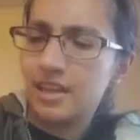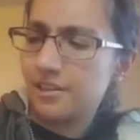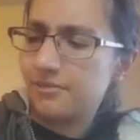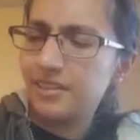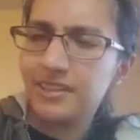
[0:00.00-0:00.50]
I
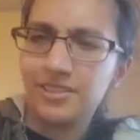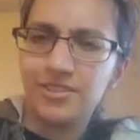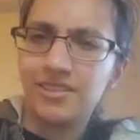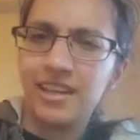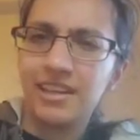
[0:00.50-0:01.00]
feel like that's
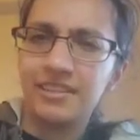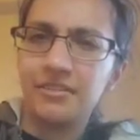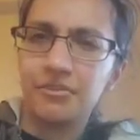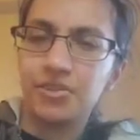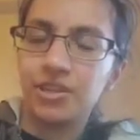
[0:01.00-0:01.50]
just not
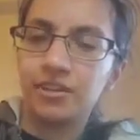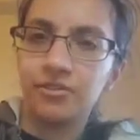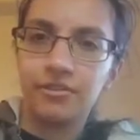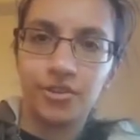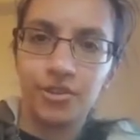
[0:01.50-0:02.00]
enough in general.
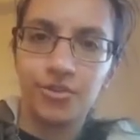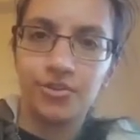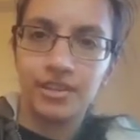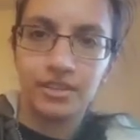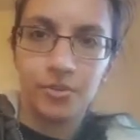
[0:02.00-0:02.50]
If you're
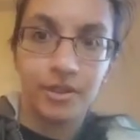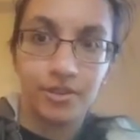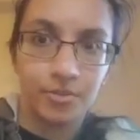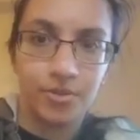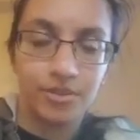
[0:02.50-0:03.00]
using it the way you're
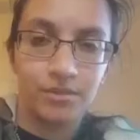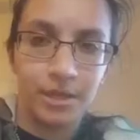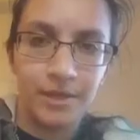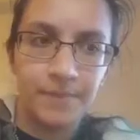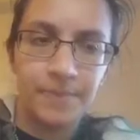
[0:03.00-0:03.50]
supposed to
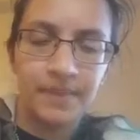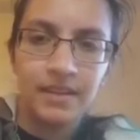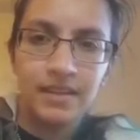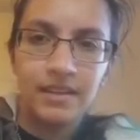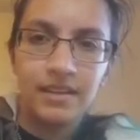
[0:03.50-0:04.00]
be,
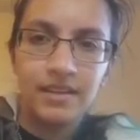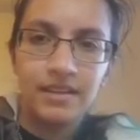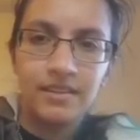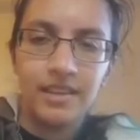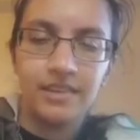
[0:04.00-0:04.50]

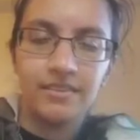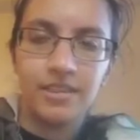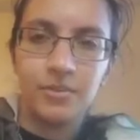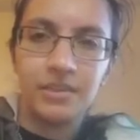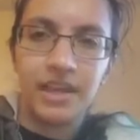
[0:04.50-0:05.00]
then
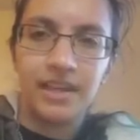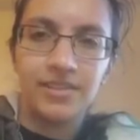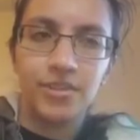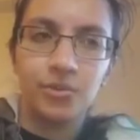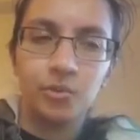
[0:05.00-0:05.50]
this would last
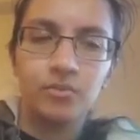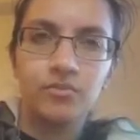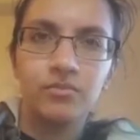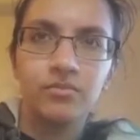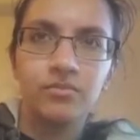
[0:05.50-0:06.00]
you,
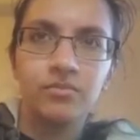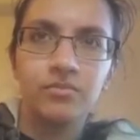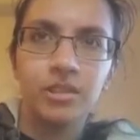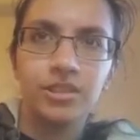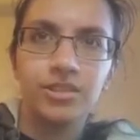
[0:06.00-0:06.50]

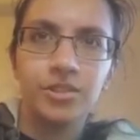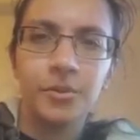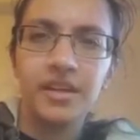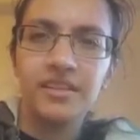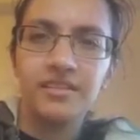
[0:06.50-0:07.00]
what, 2
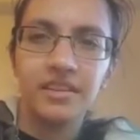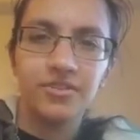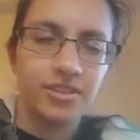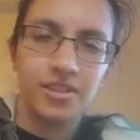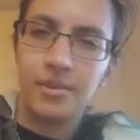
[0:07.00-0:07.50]
weeks? Like
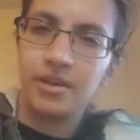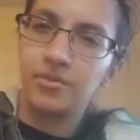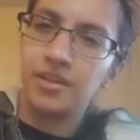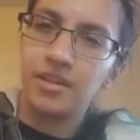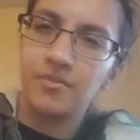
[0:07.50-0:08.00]
just about a
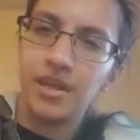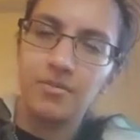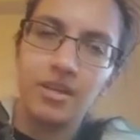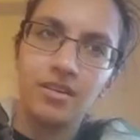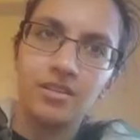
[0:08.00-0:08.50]
month
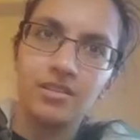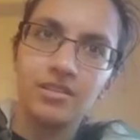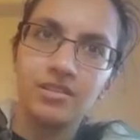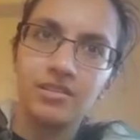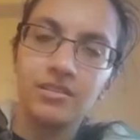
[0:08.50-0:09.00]
maybe?
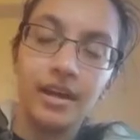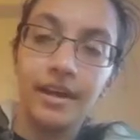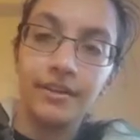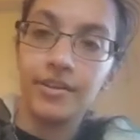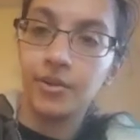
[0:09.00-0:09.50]
I
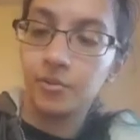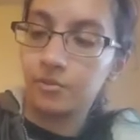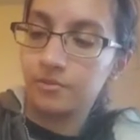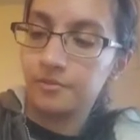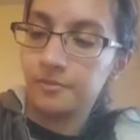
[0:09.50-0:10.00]
don't know.
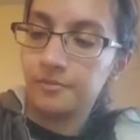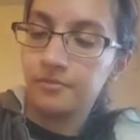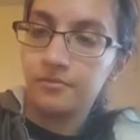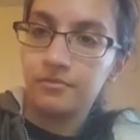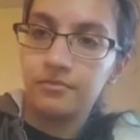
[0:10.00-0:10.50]

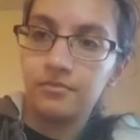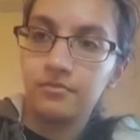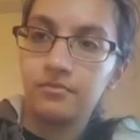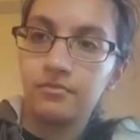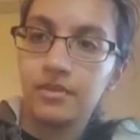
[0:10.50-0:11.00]

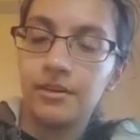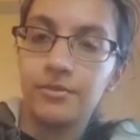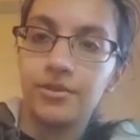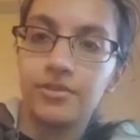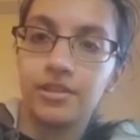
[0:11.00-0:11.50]
I've been
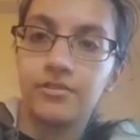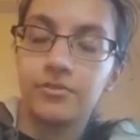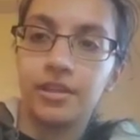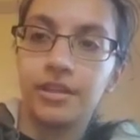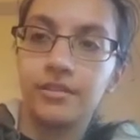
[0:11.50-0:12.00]
using this for
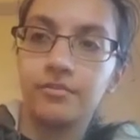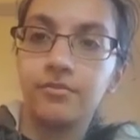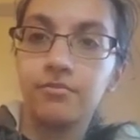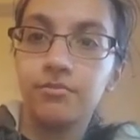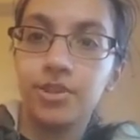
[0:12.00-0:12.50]
like
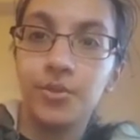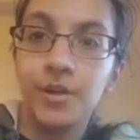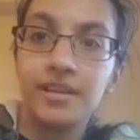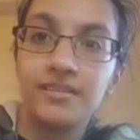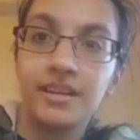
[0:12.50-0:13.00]
2
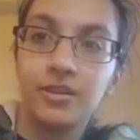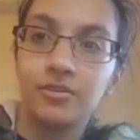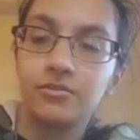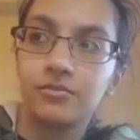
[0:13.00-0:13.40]
weeks now.